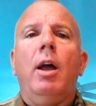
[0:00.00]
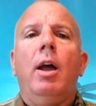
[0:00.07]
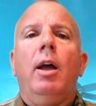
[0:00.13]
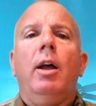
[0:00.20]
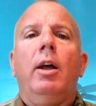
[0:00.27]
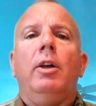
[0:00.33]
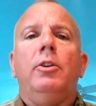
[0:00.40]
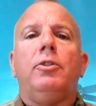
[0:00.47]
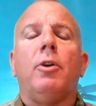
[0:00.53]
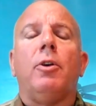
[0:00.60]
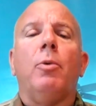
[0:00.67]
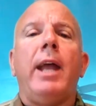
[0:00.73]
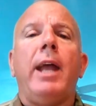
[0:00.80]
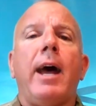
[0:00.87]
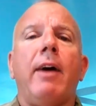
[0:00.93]
so
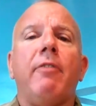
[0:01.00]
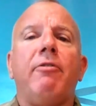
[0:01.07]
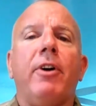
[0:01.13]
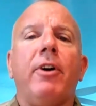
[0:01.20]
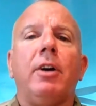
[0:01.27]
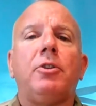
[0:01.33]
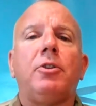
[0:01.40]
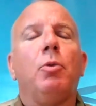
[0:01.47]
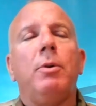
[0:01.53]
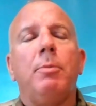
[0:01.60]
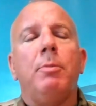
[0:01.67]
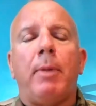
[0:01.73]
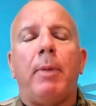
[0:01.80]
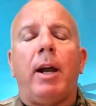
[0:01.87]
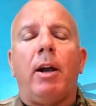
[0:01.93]
we've been
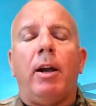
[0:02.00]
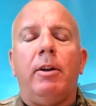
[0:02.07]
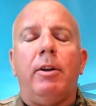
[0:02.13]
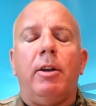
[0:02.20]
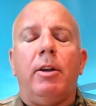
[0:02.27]
married